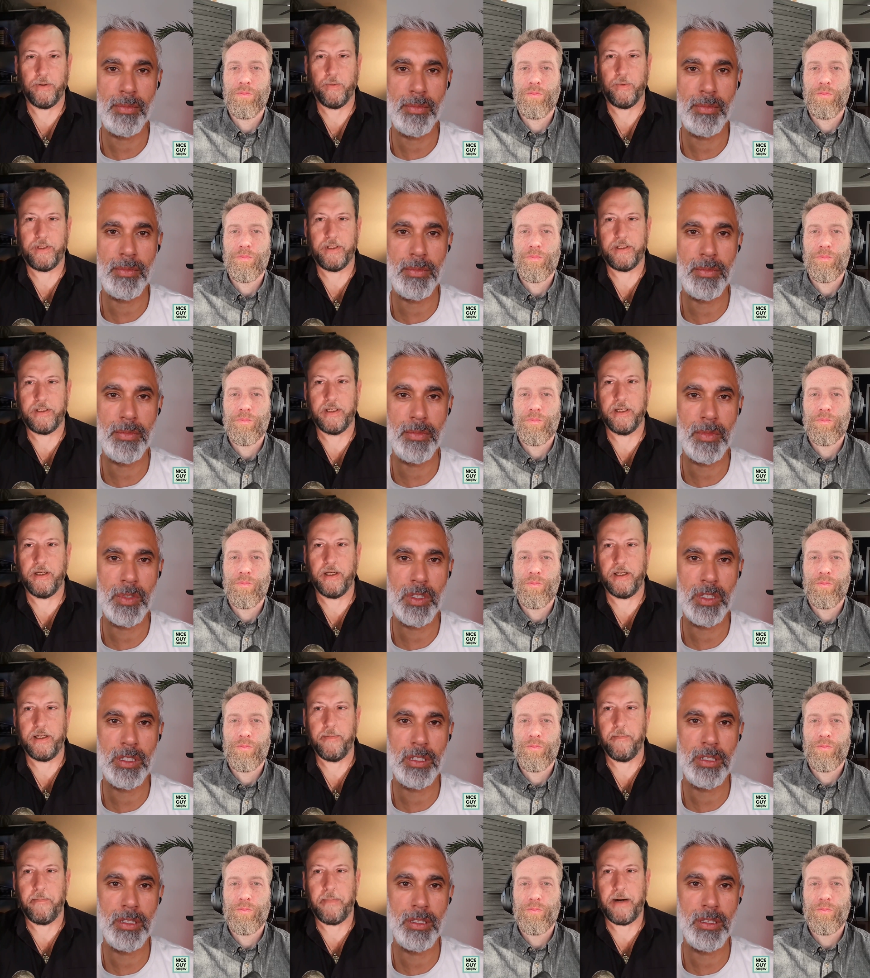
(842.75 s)
Speaker 1: with a, a
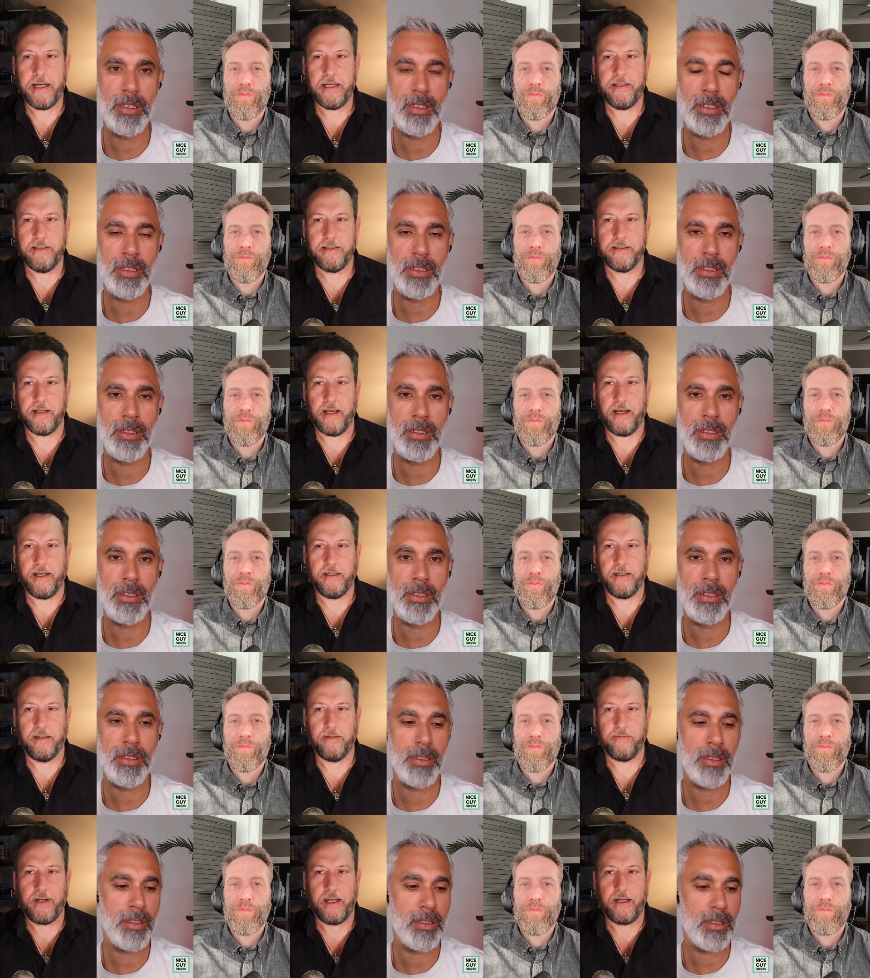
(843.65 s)
mindset
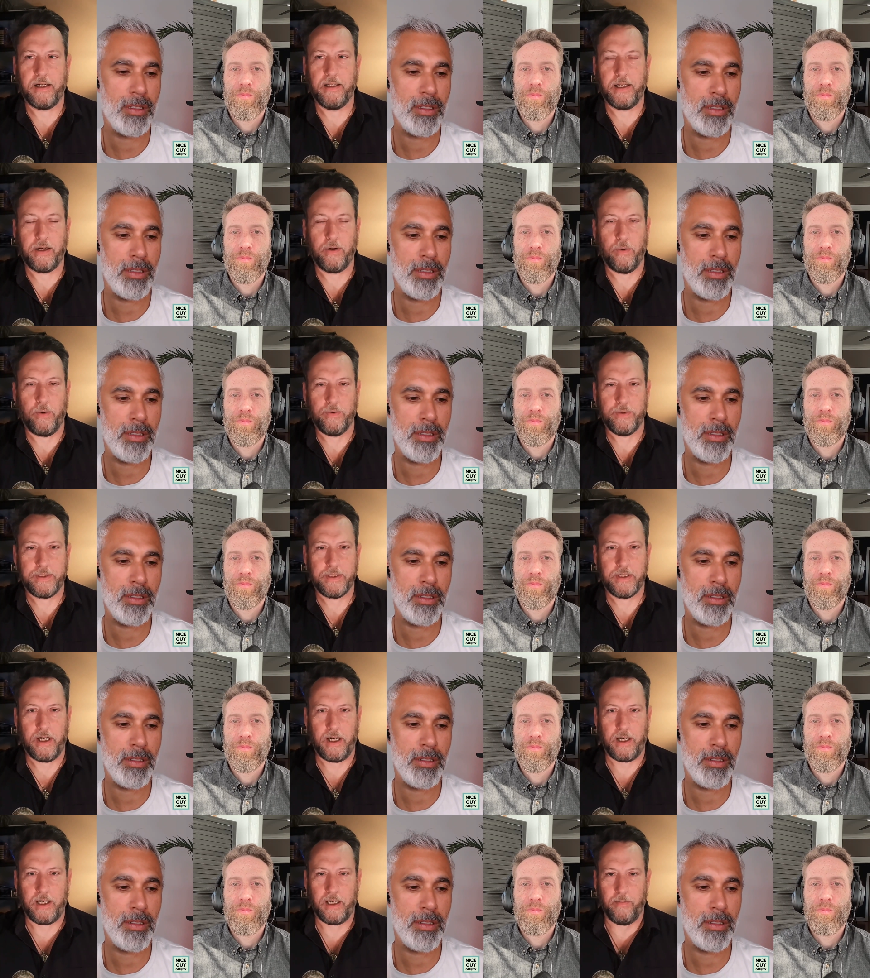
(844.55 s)
of kind of like what I was
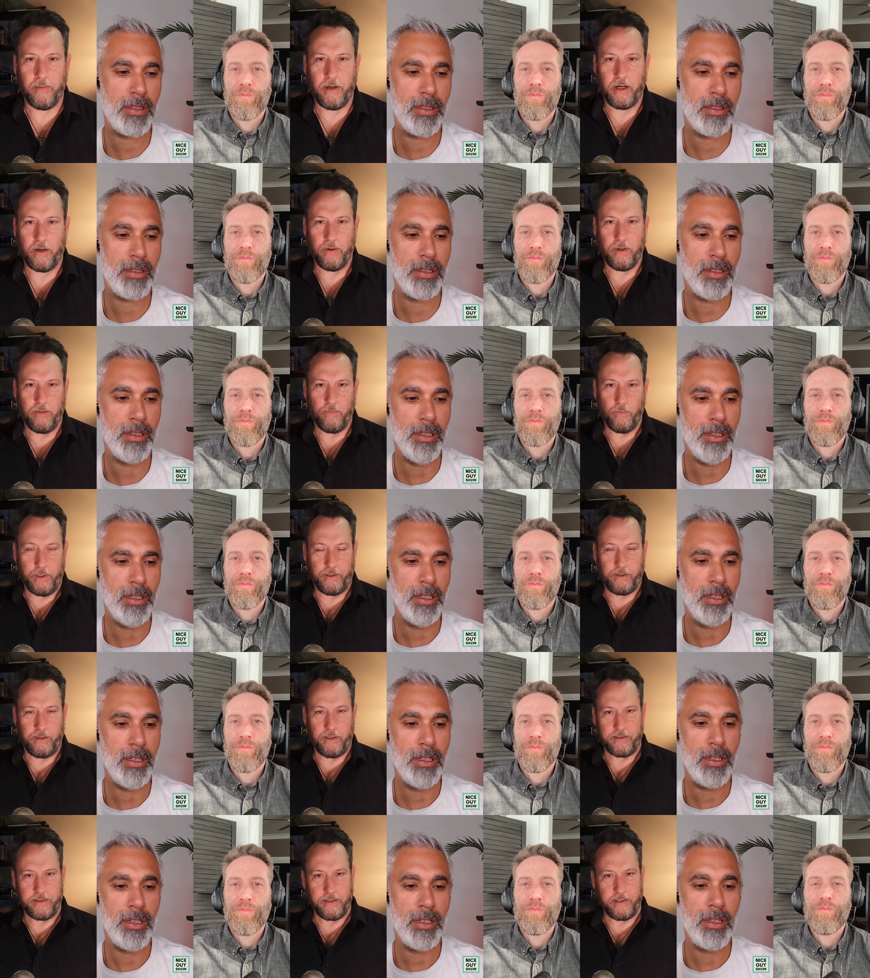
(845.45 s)
talking about with
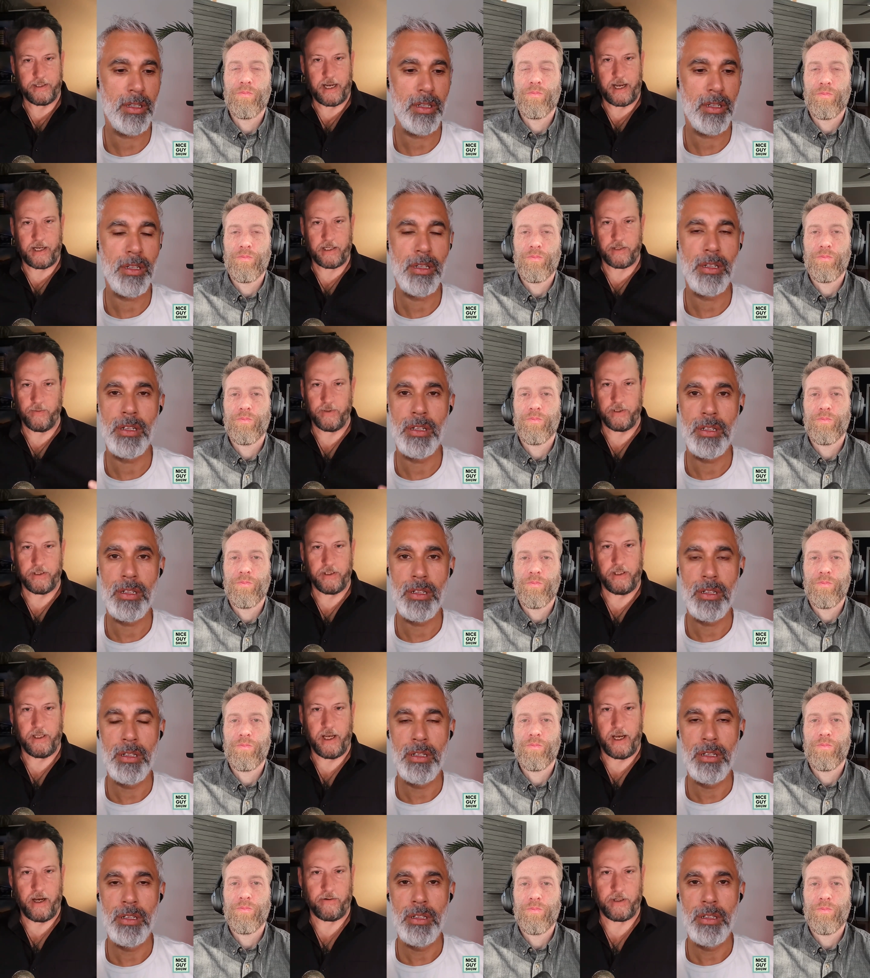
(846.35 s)
this attachment to the
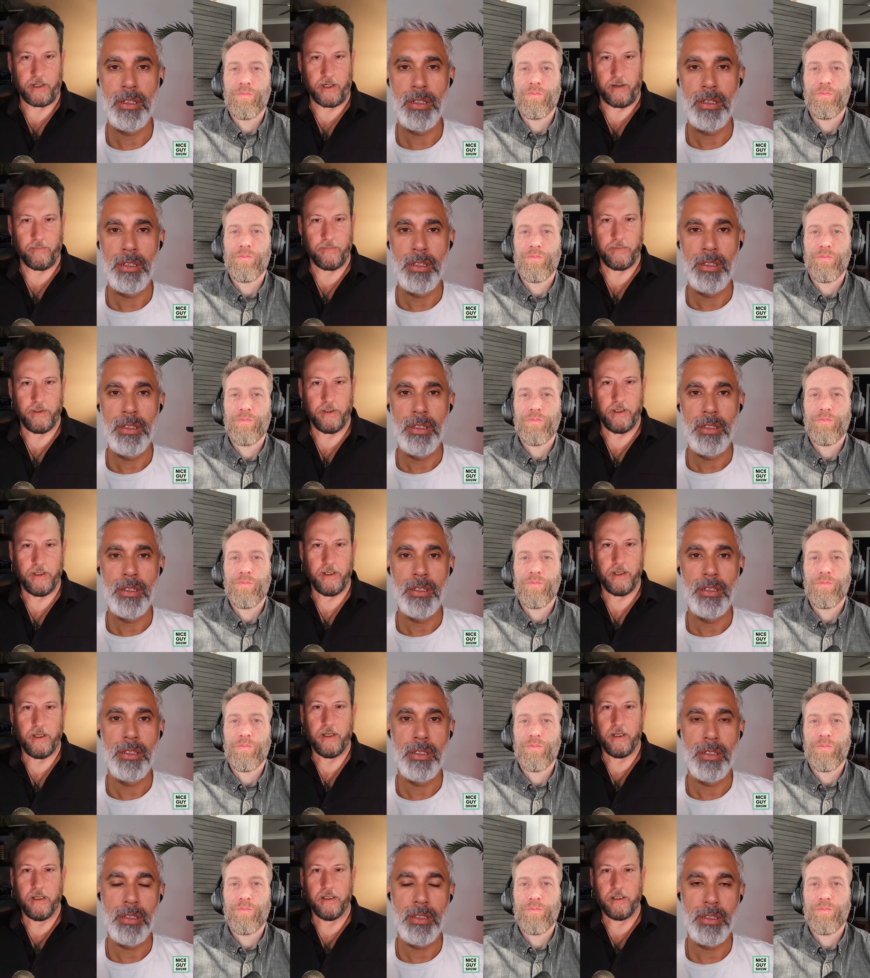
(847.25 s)
outcome.
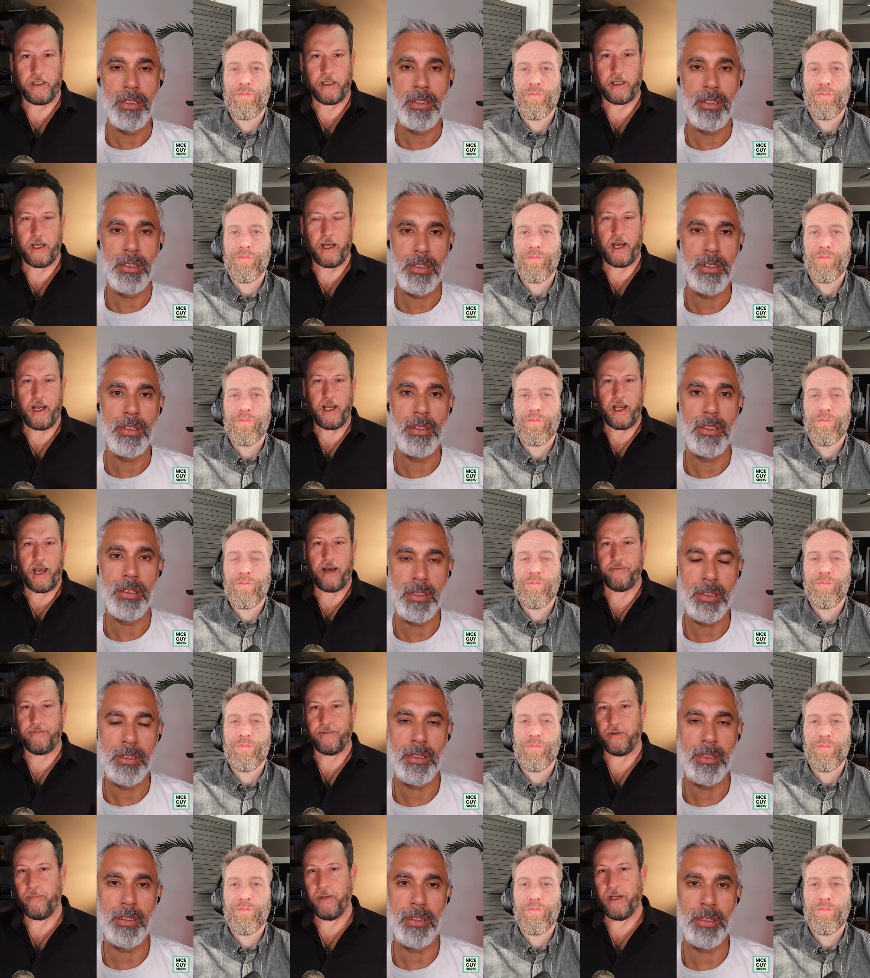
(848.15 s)
Like, I have
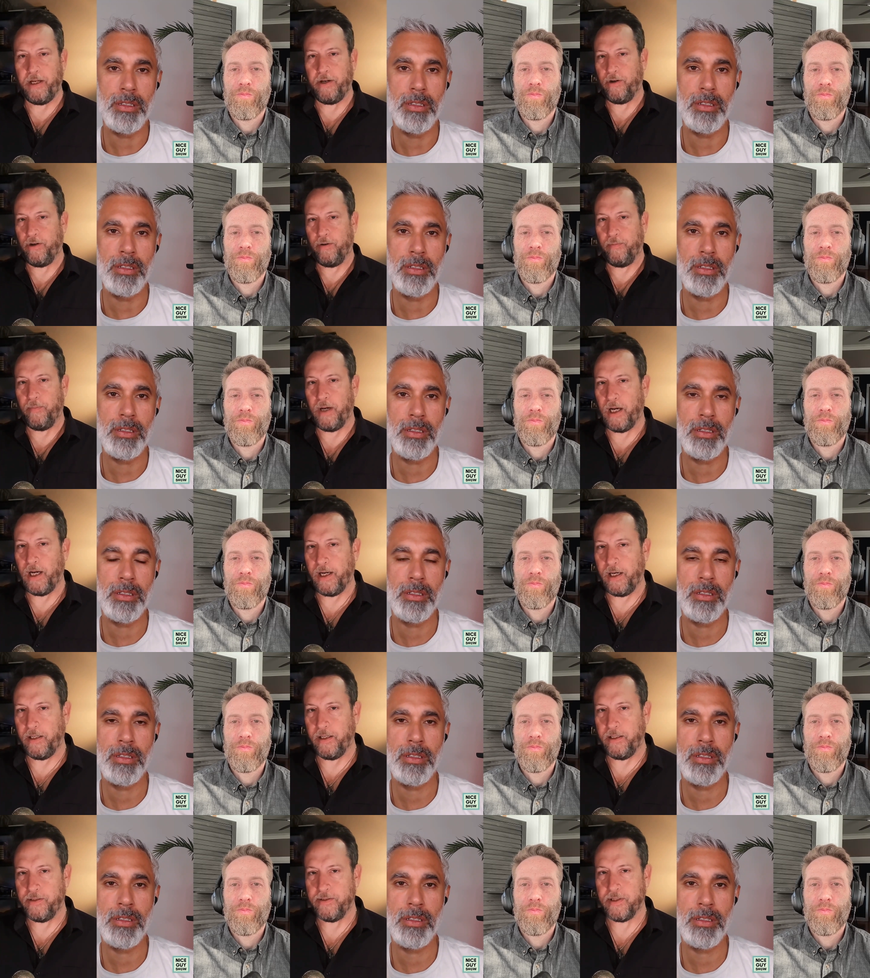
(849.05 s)
to make her mine
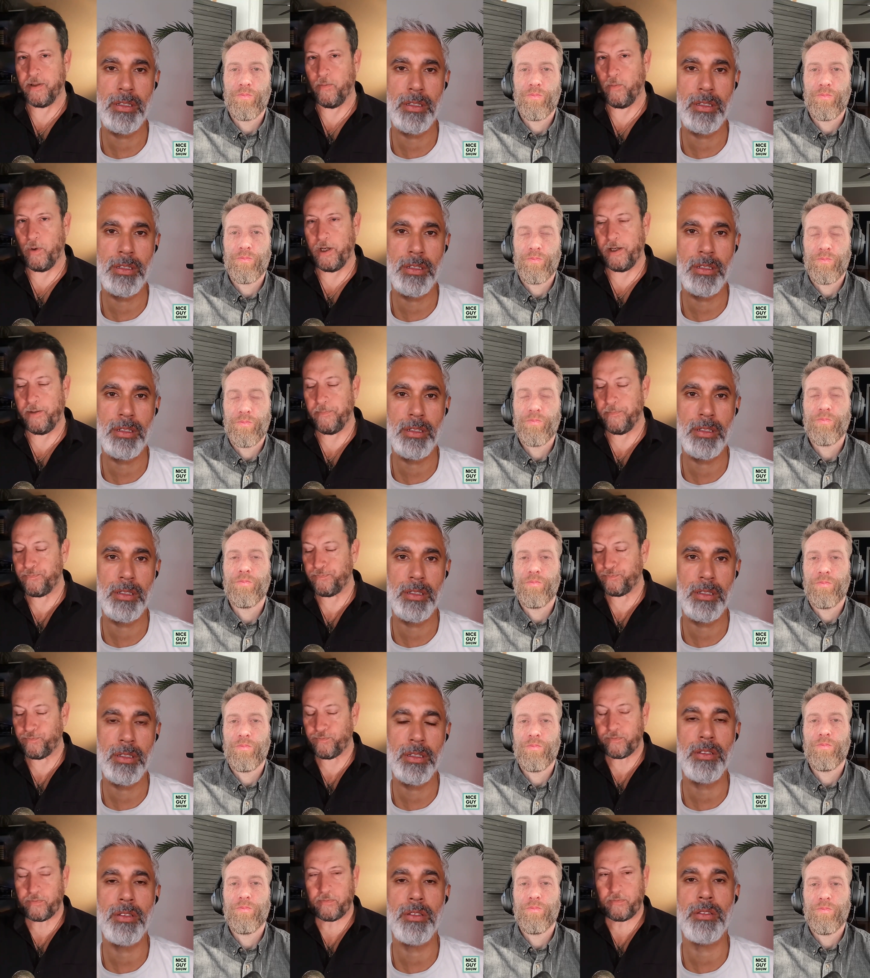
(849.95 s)
in some way.
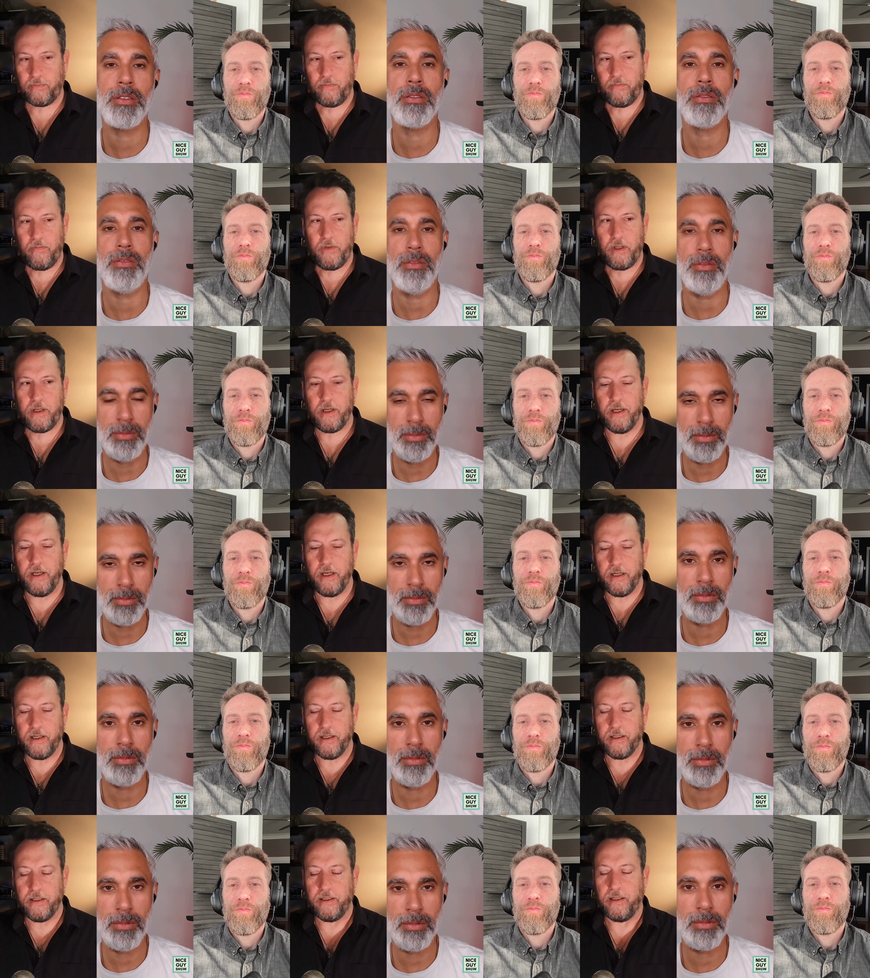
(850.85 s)

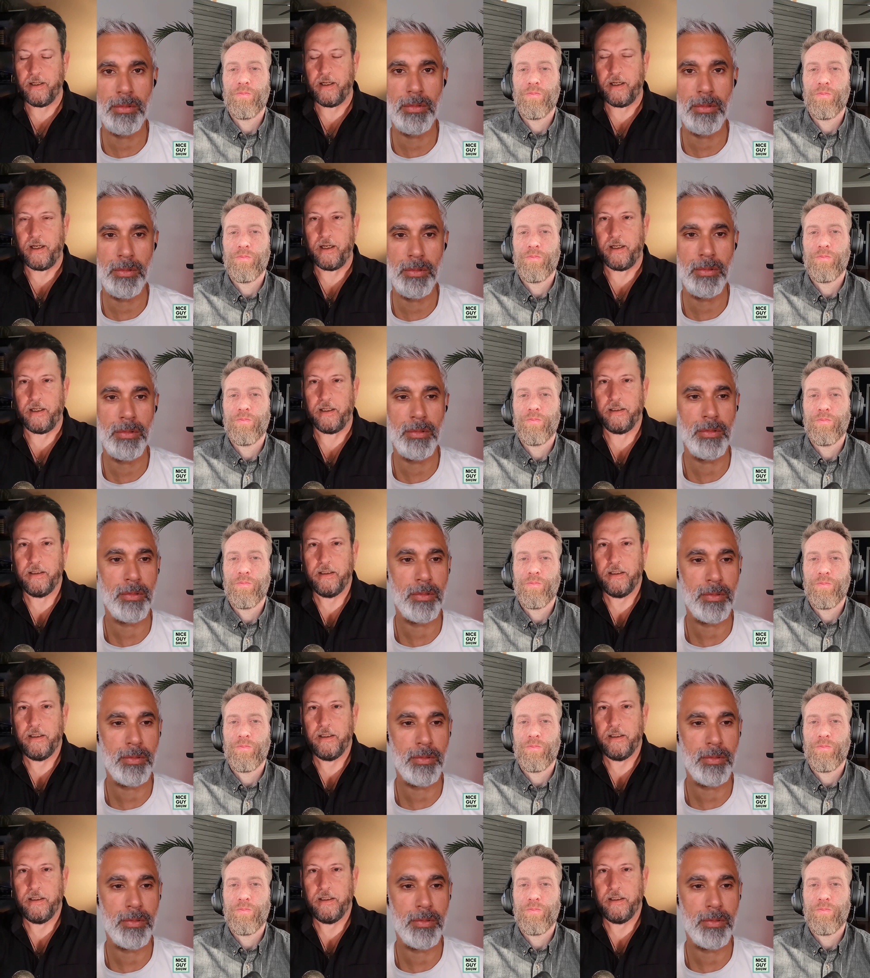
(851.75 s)
And uh,